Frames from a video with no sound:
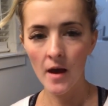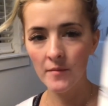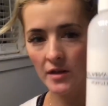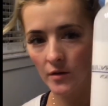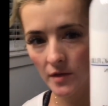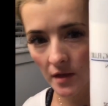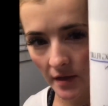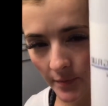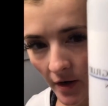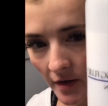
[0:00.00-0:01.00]
going to use
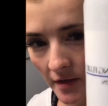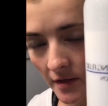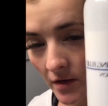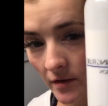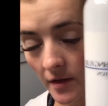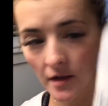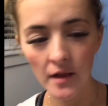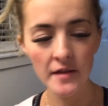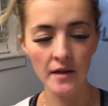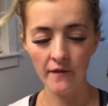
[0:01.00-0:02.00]
this product and it's called
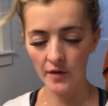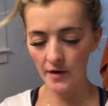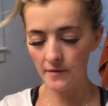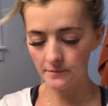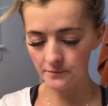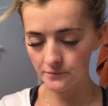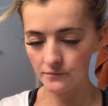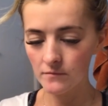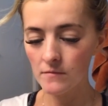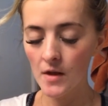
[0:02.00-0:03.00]
Cleansing Fluid.
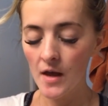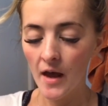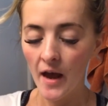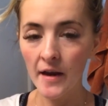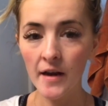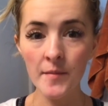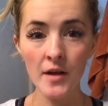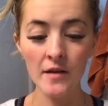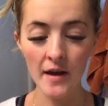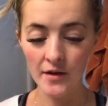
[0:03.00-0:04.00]
And it comes
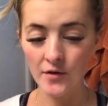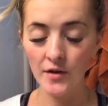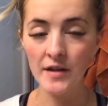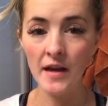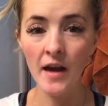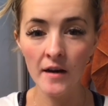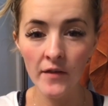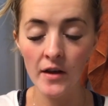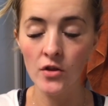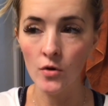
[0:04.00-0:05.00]
on like, it's like kind of
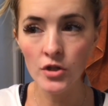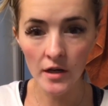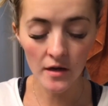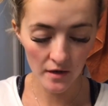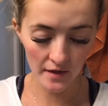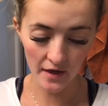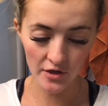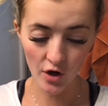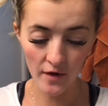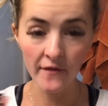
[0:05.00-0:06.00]
like a lotion. It's
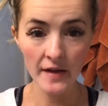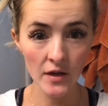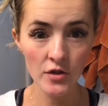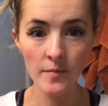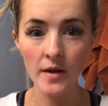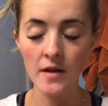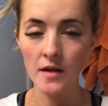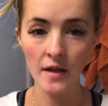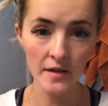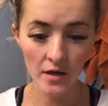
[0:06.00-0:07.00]
actually called face lotion, but it's a
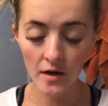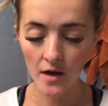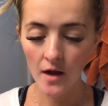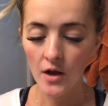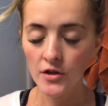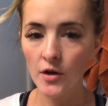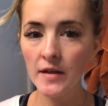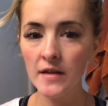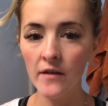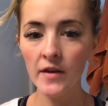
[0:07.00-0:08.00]
cleanser. So
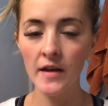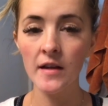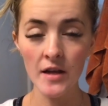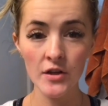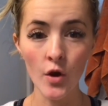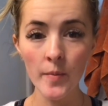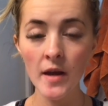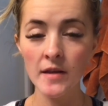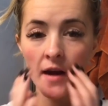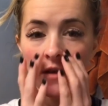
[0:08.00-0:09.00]
instead of it getting like soapy,
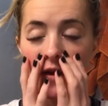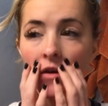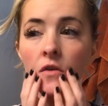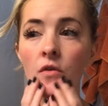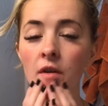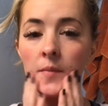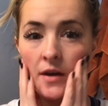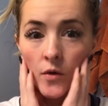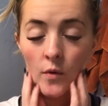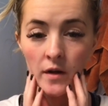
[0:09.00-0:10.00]
it's kind of like creamy
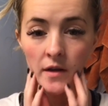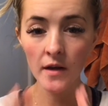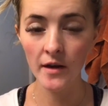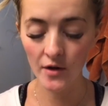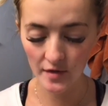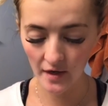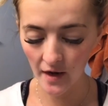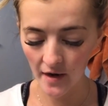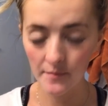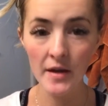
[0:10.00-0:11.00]
and oily, and it goes in
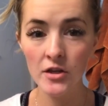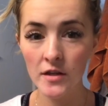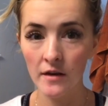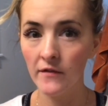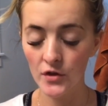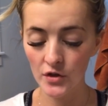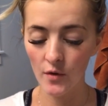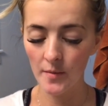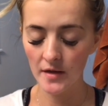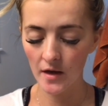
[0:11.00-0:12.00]
and it makes your skin feel so
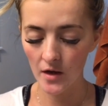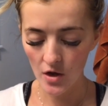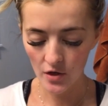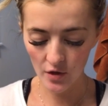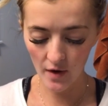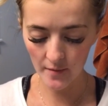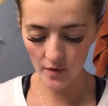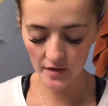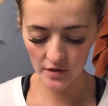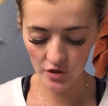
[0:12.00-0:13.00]
amazing. So I'm
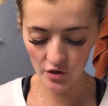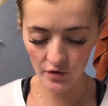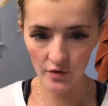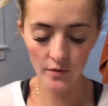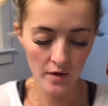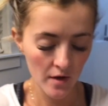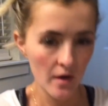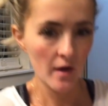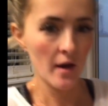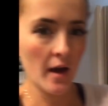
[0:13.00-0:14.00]
going to just show you,
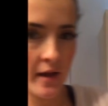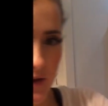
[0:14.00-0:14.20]
I